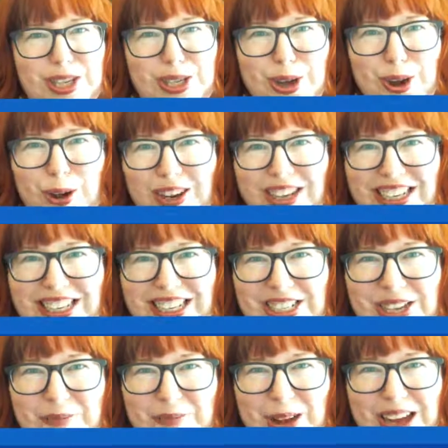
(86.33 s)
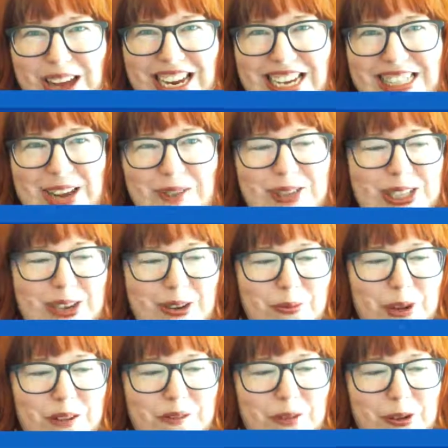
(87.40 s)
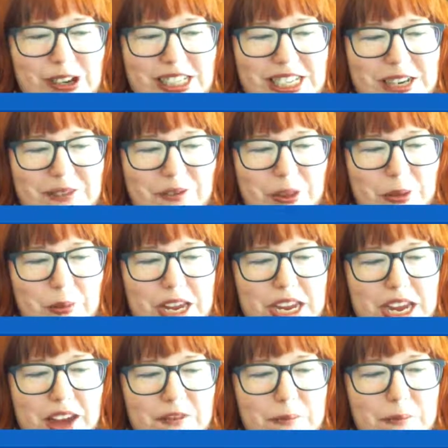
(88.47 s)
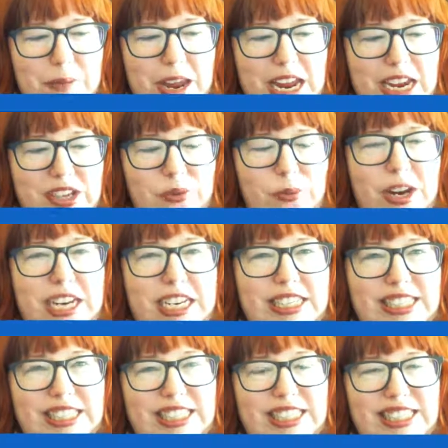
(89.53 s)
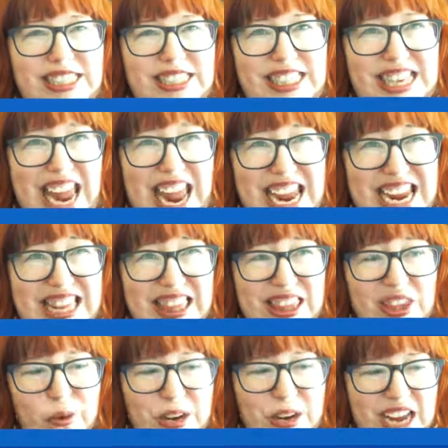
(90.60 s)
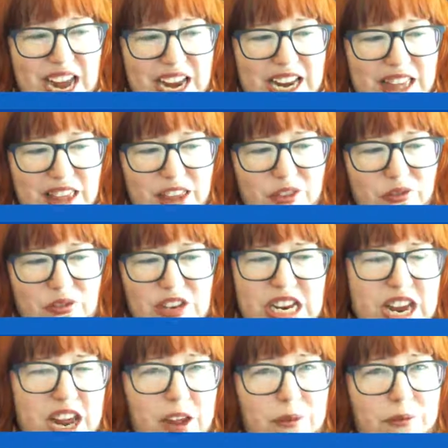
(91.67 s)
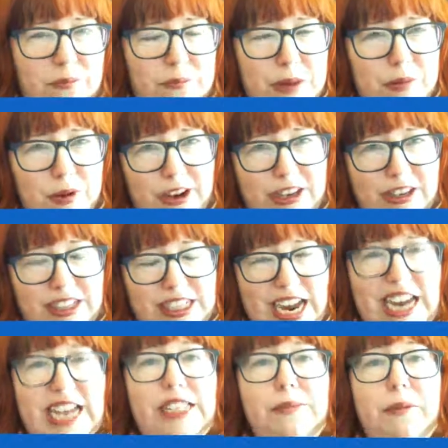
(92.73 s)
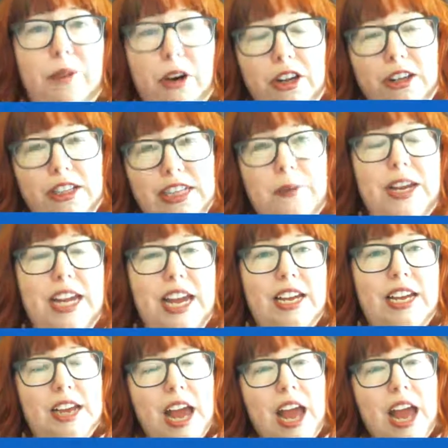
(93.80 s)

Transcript: Totally Legit Podcast, episode 114 for the week of May 28th, 29th. You know, Memorial Day. It's Memorial Day weekend.